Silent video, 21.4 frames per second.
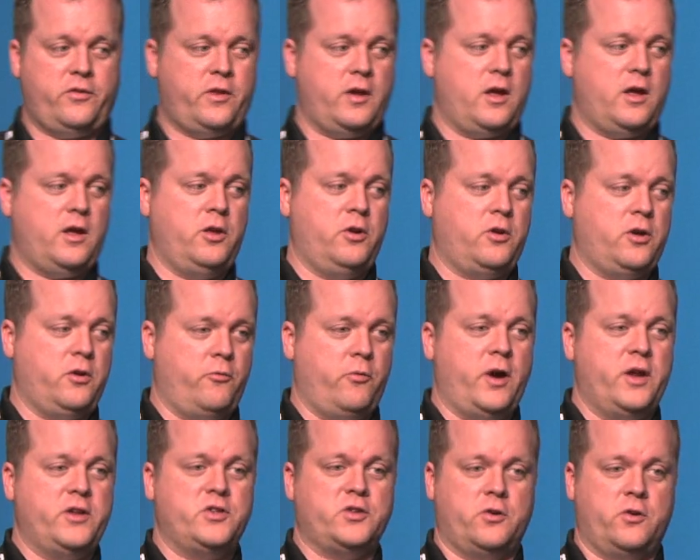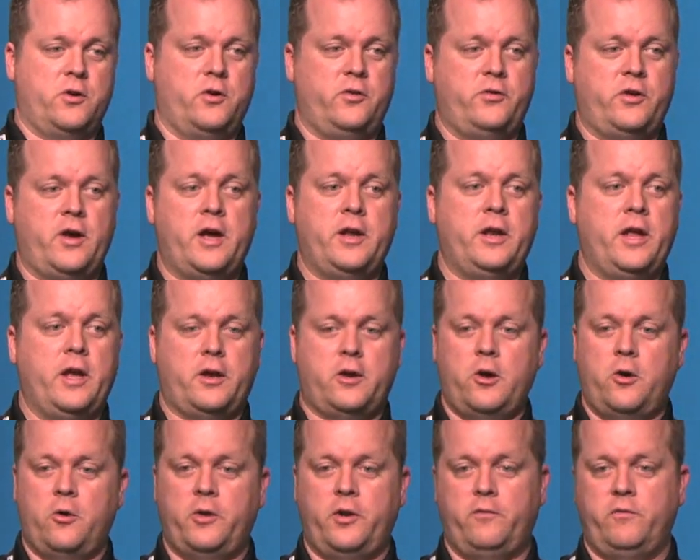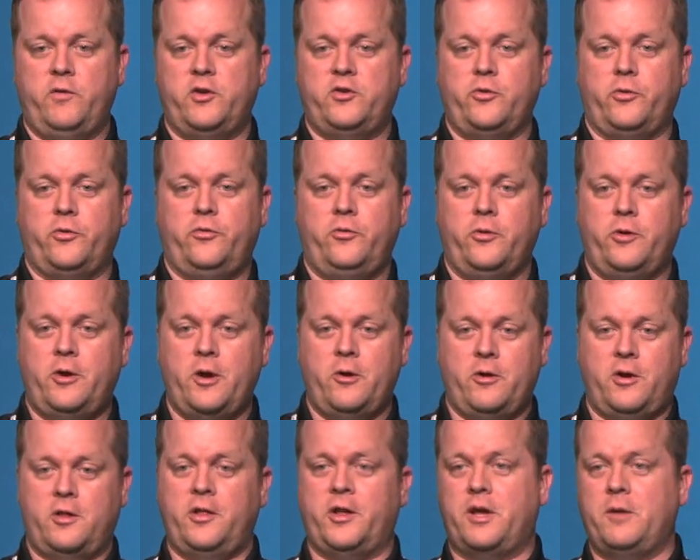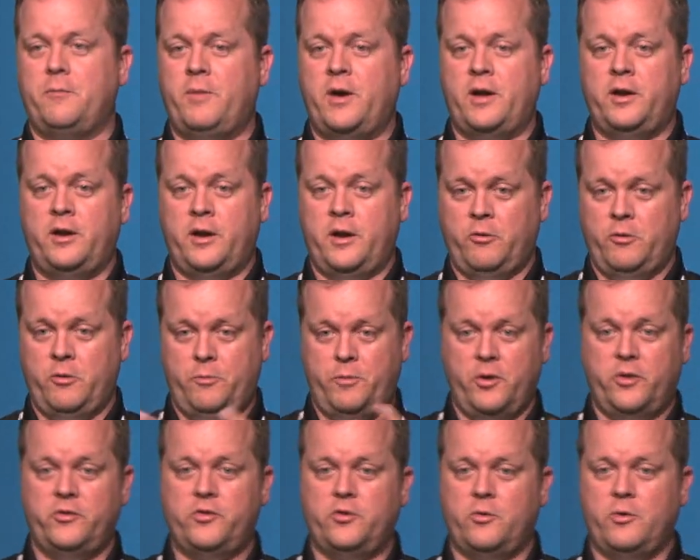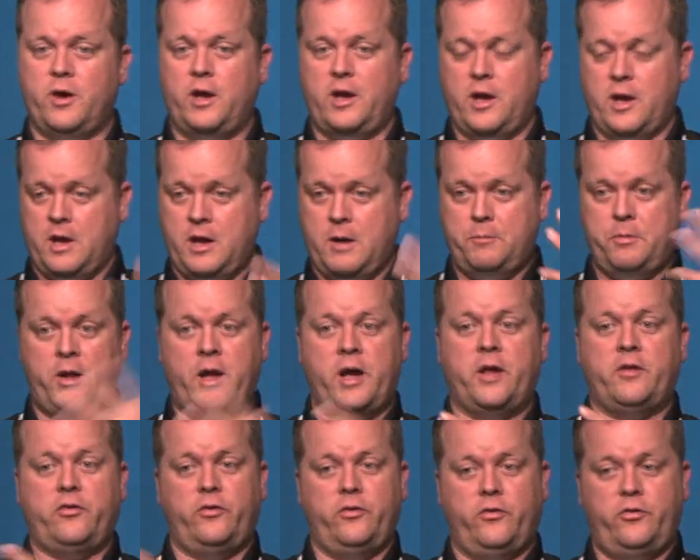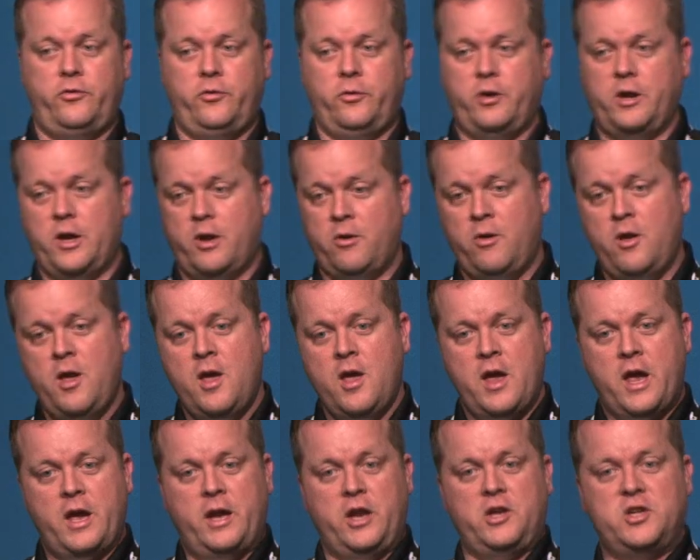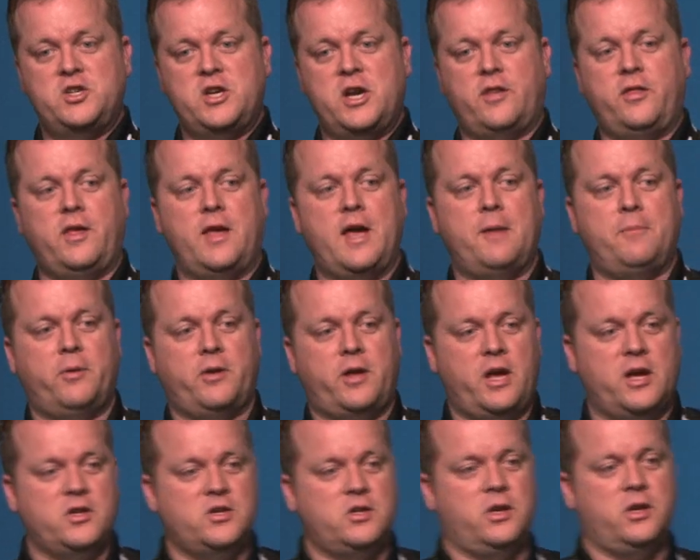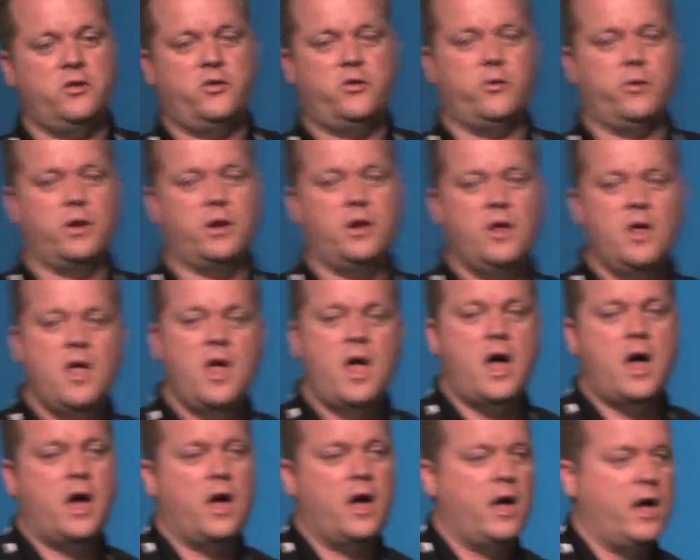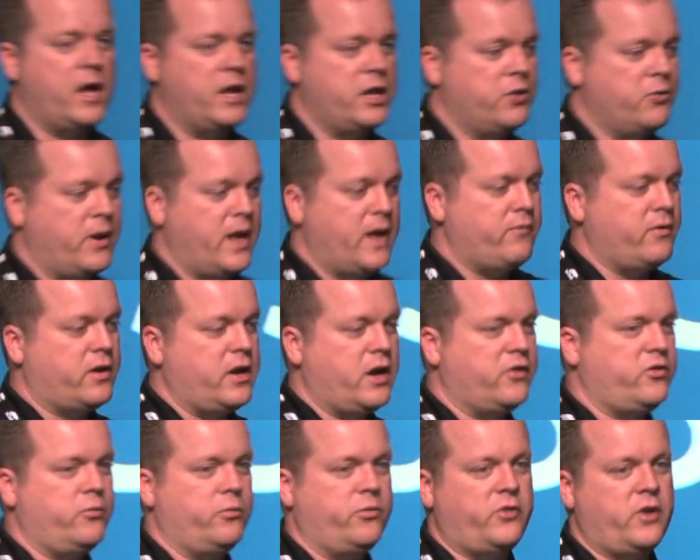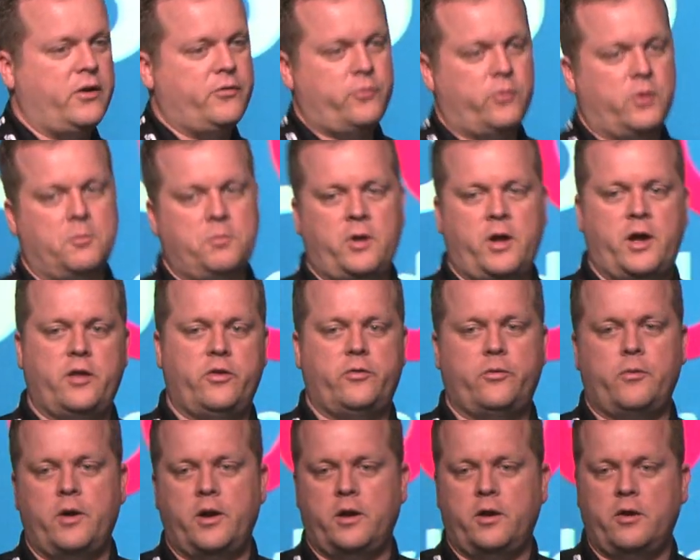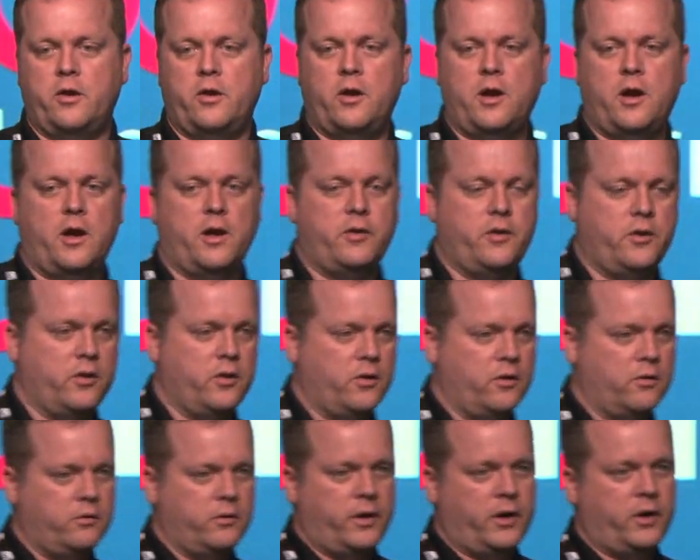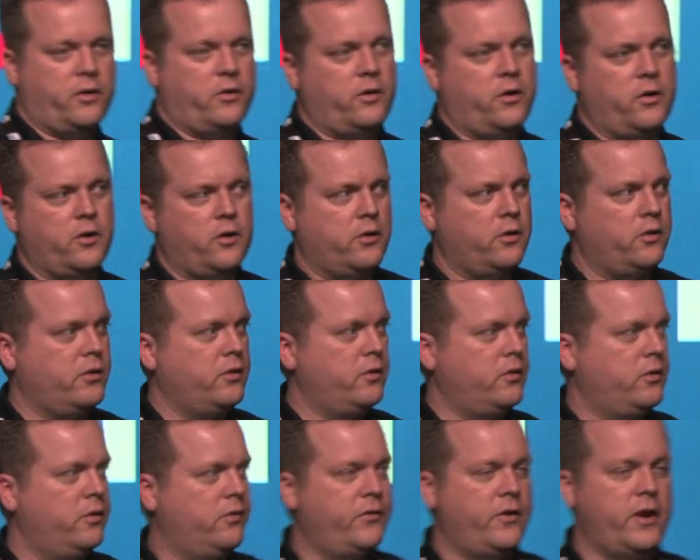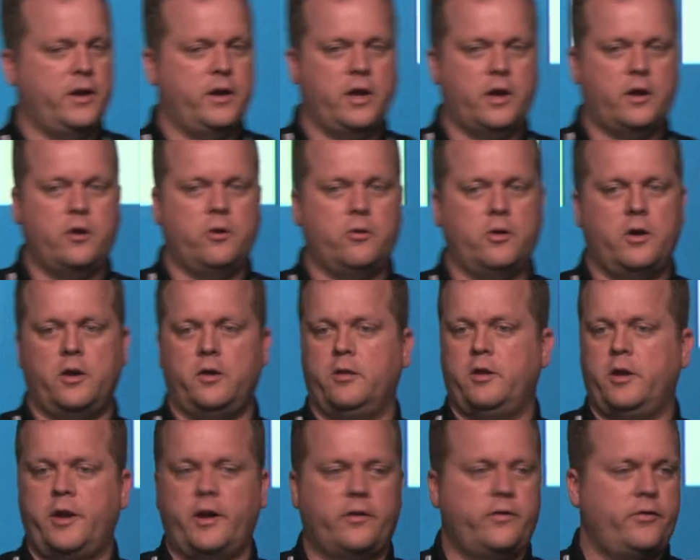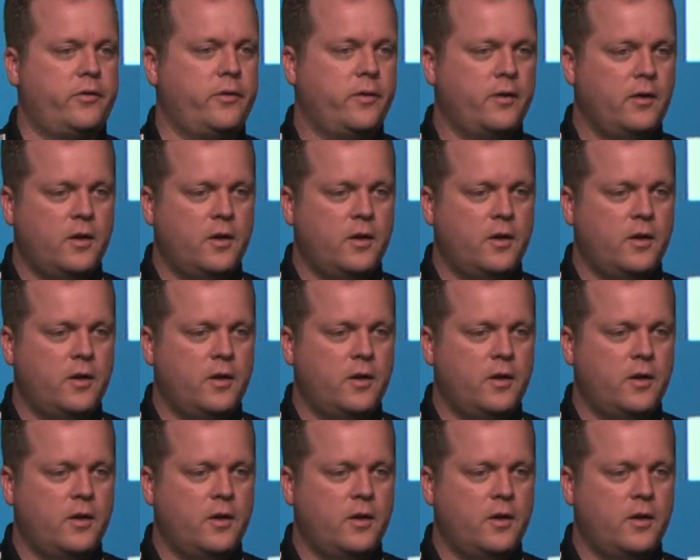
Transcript: uh, you could write your .NET code in Visual Studio and click a button and it would build you a appliance in Studio and inject the application into it uh, and you'd have a custom software appliance running your, uh, your, Linux, your .NET code on Linux.